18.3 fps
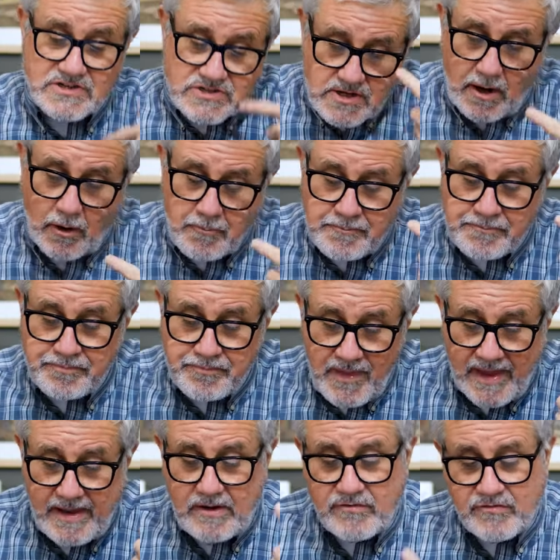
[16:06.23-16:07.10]
So
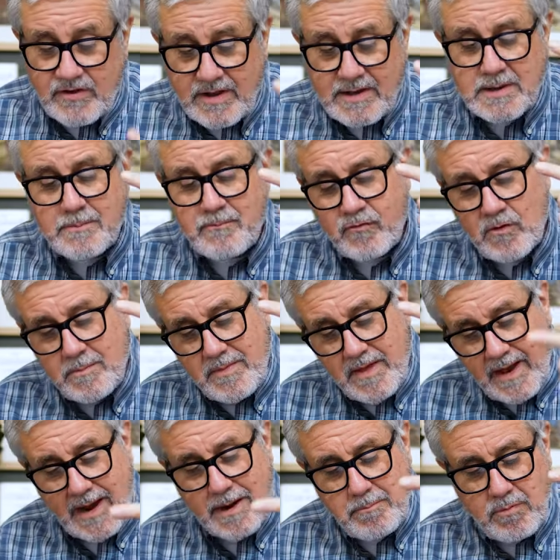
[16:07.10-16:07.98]
he sent him from
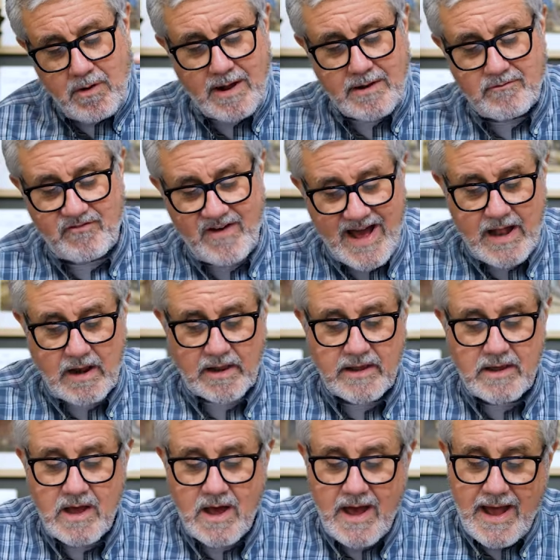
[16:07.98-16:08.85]
the Hebron
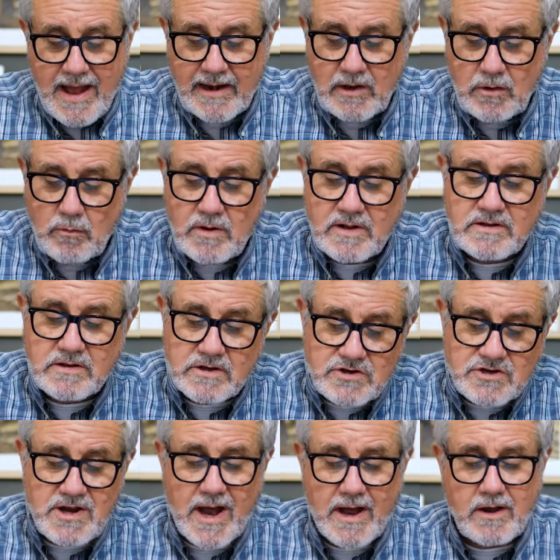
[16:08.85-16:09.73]
Valley and he went
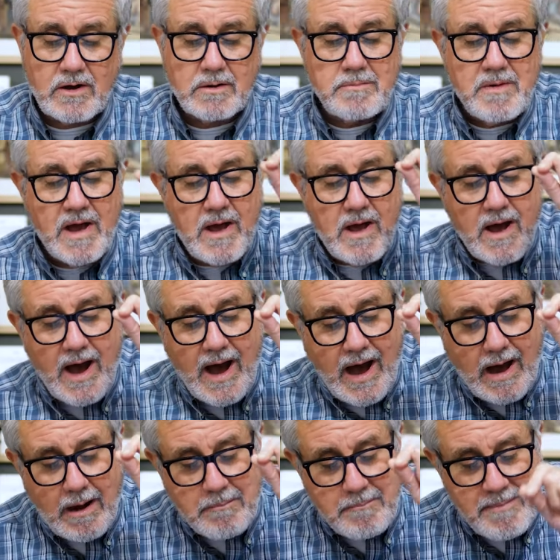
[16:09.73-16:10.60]
to Shechem.
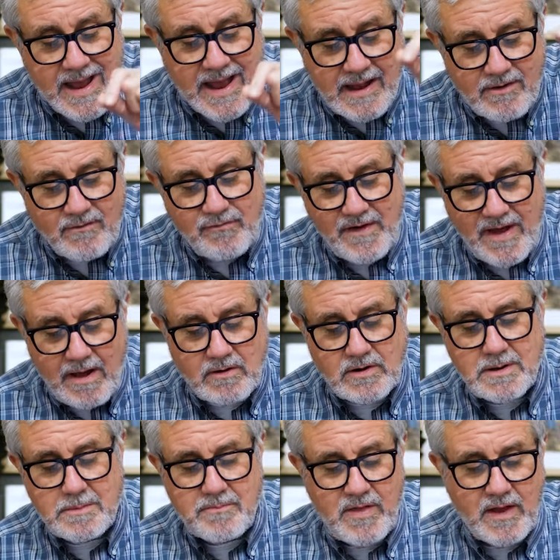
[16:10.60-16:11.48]
A man
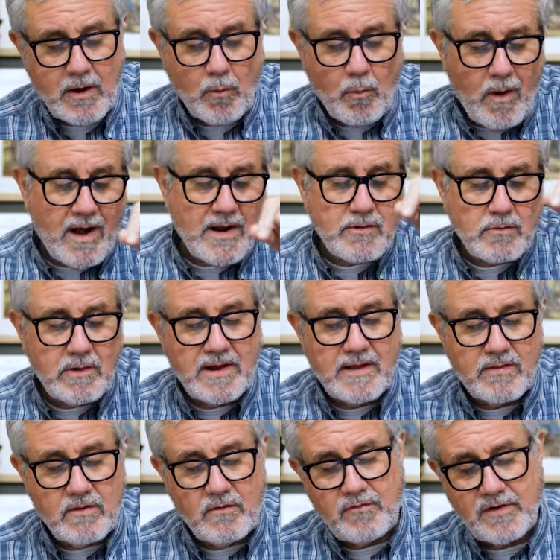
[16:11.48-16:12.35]
found him there
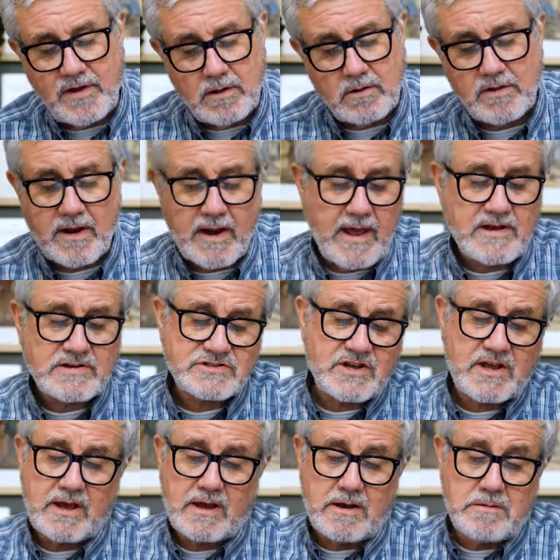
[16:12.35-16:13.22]
wandering in the field and
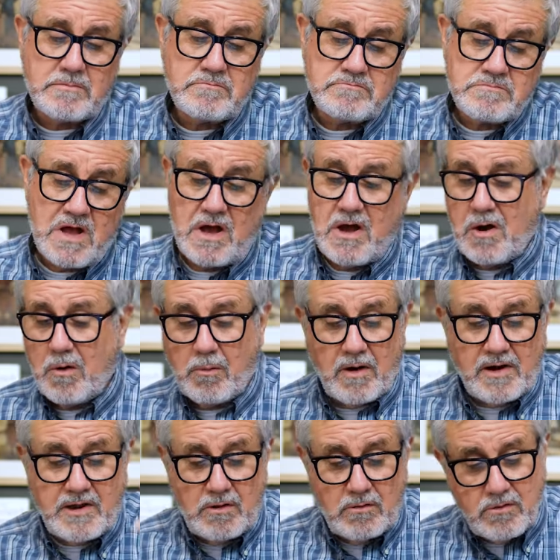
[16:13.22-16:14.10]
asked him,
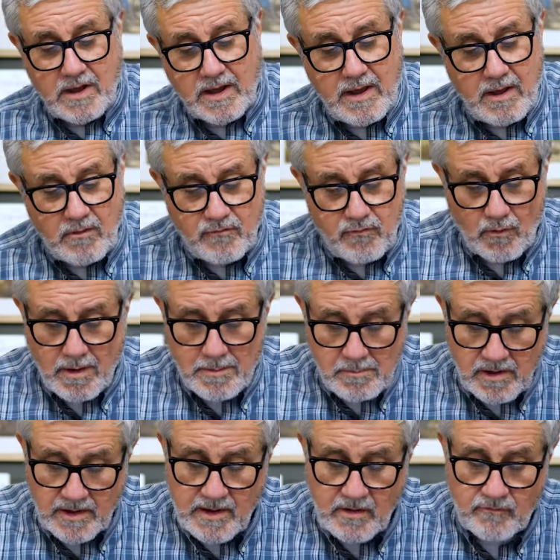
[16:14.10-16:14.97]
"What are you looking for?"
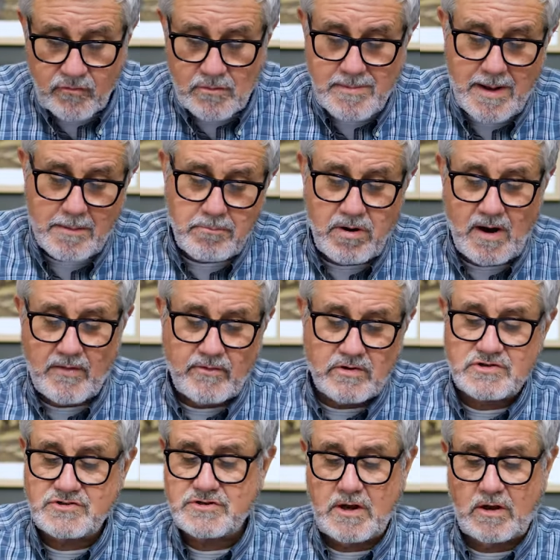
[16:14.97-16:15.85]
"I'm looking for my
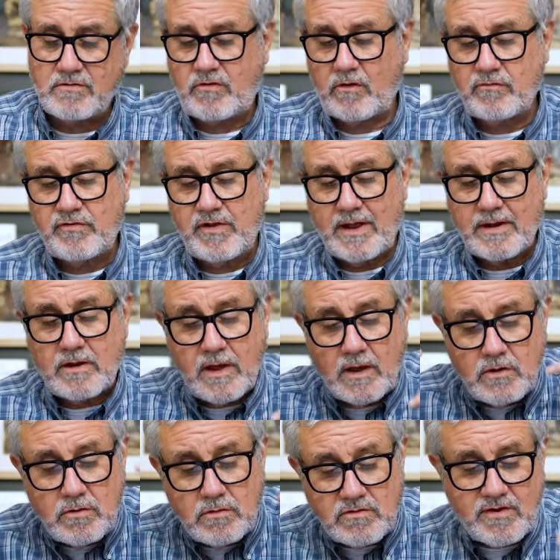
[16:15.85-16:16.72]
brothers," Joseph said.
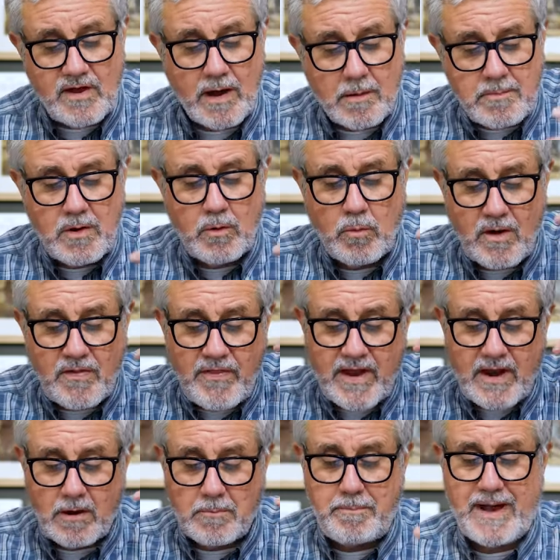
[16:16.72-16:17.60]
"Can you tell me where
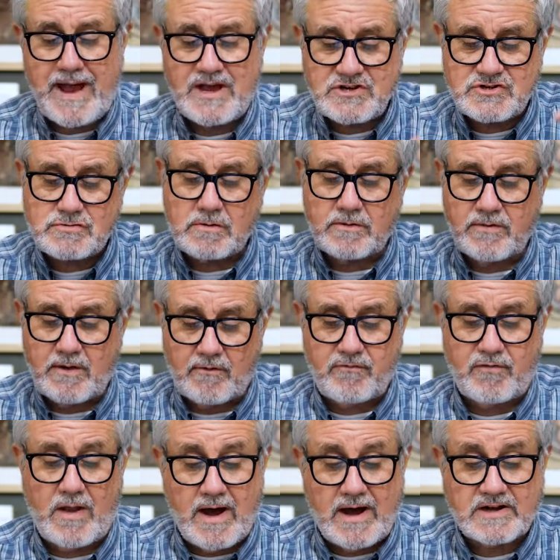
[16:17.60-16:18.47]
they are pasturing
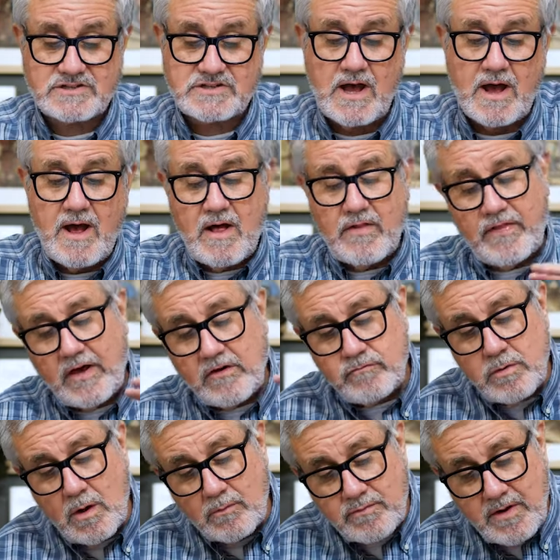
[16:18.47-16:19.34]
their flocks?"
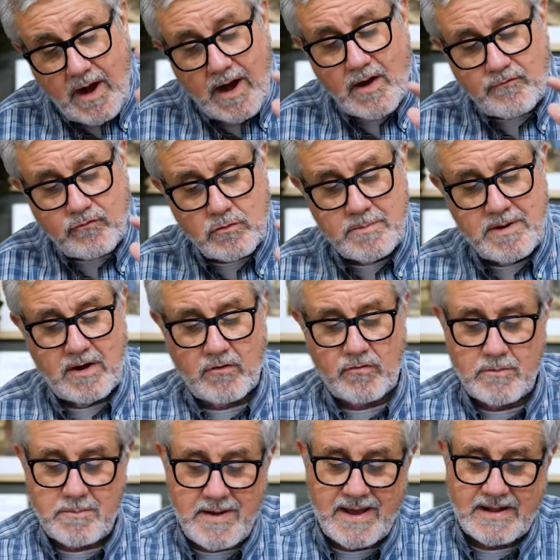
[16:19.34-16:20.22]
"They've moved on from
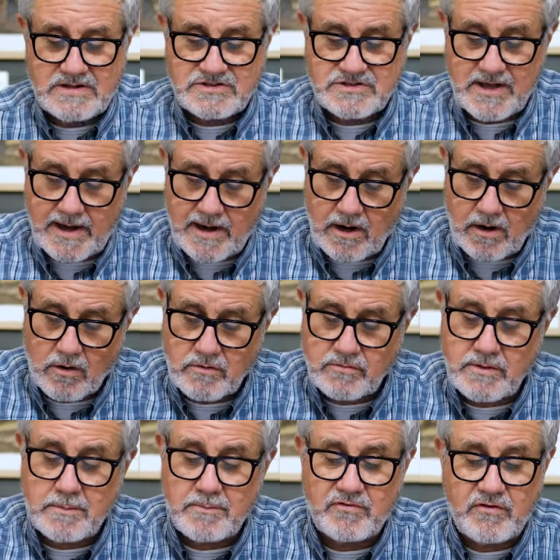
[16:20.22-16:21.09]
here," the man said. "I
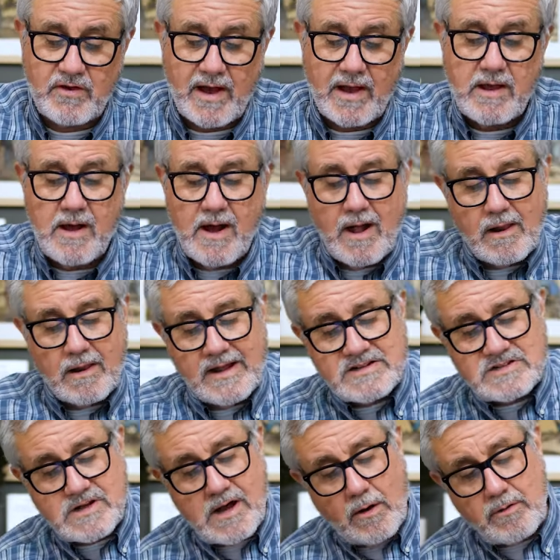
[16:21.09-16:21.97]
heard them say,
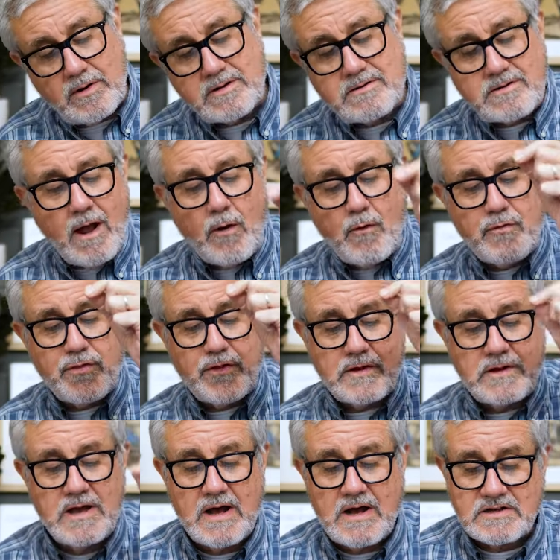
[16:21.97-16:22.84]
'Let's go to
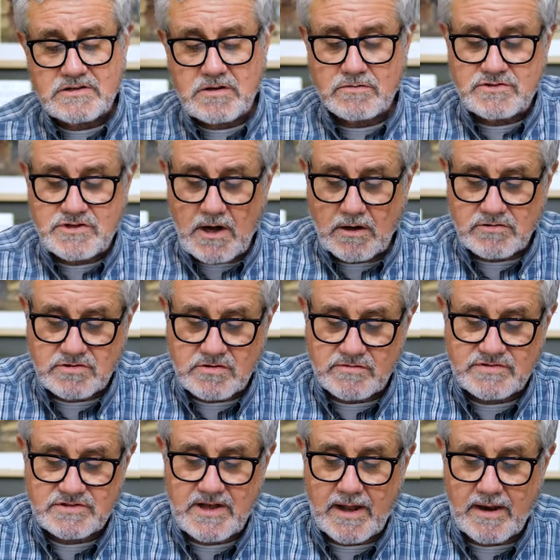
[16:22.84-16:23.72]
Dothan.'" So
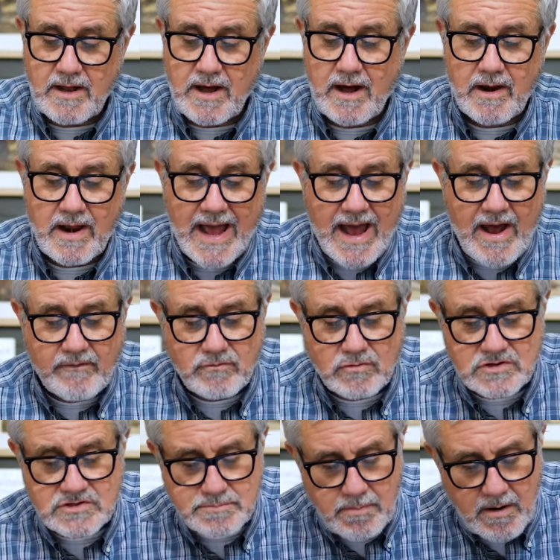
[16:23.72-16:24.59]
Joseph set out
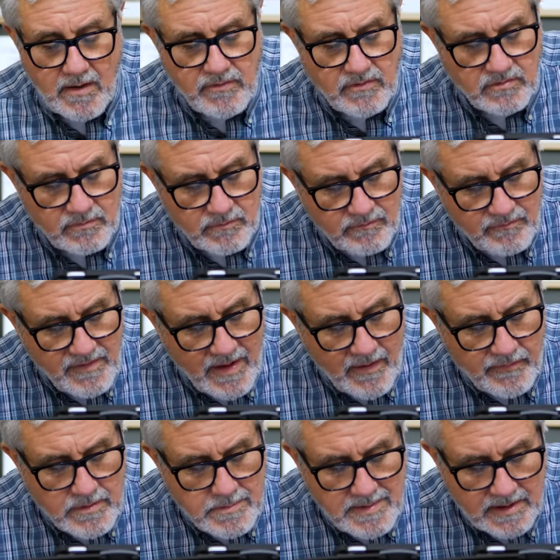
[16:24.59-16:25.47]
after his brothers and
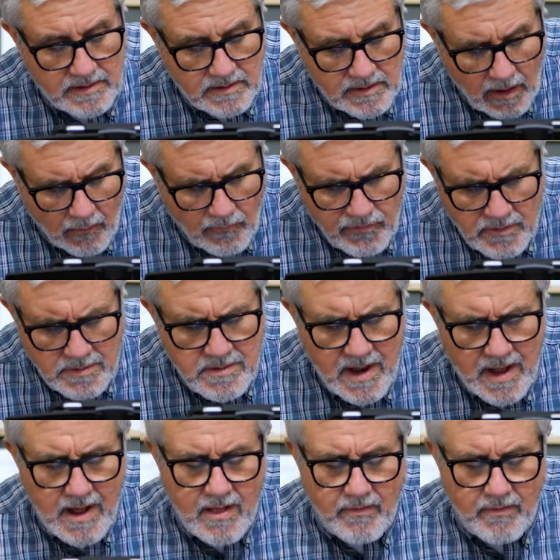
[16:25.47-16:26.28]
found them at Dothan.